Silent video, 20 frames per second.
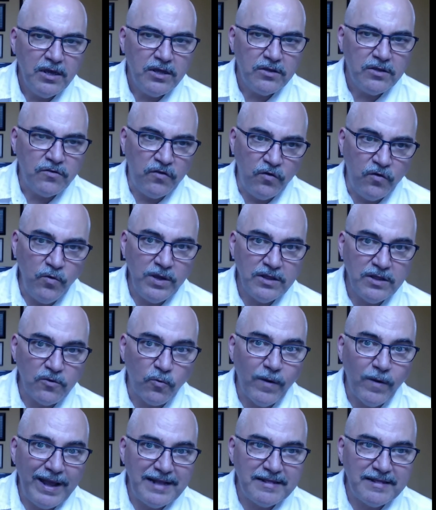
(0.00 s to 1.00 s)
Doing the
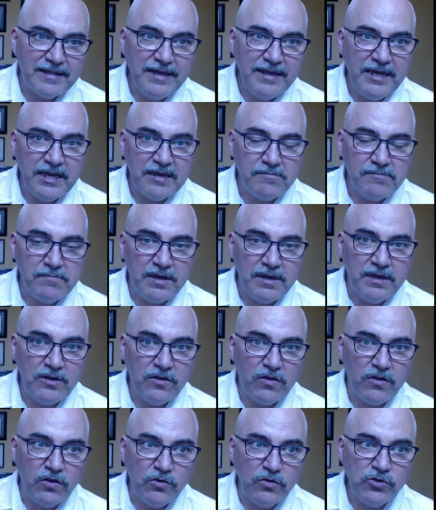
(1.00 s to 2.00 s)
right thing
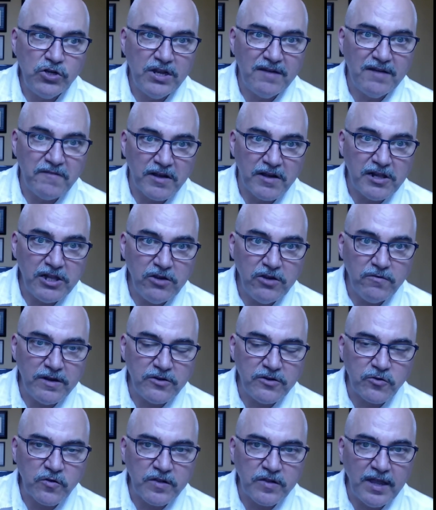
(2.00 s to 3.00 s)
means you should have a clear
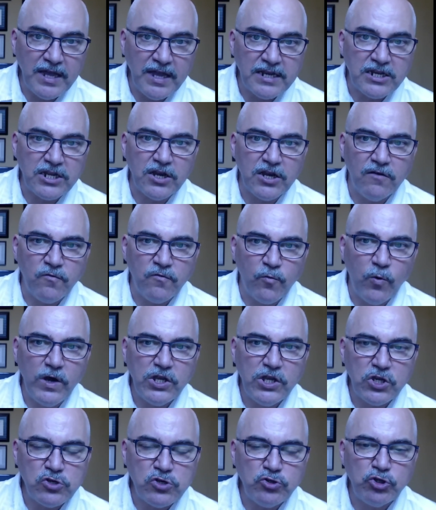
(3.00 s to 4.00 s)
understanding of
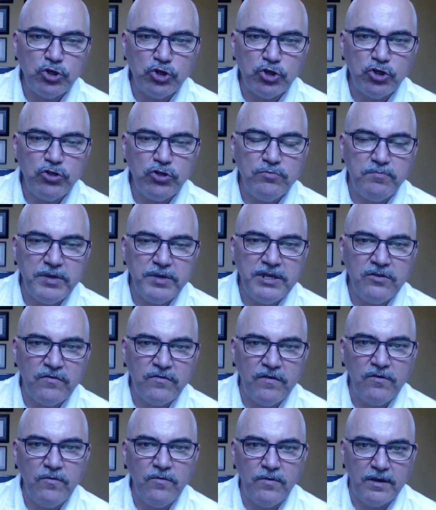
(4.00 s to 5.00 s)
what you should be
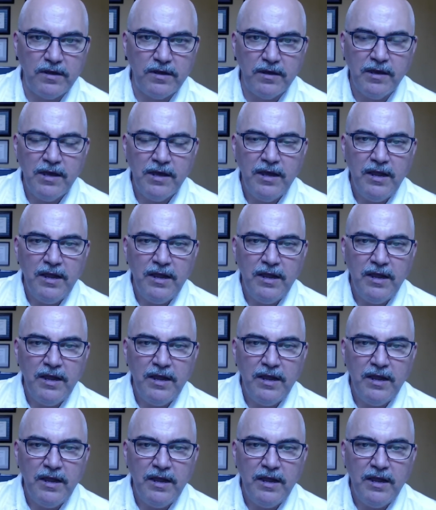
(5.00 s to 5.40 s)
doing.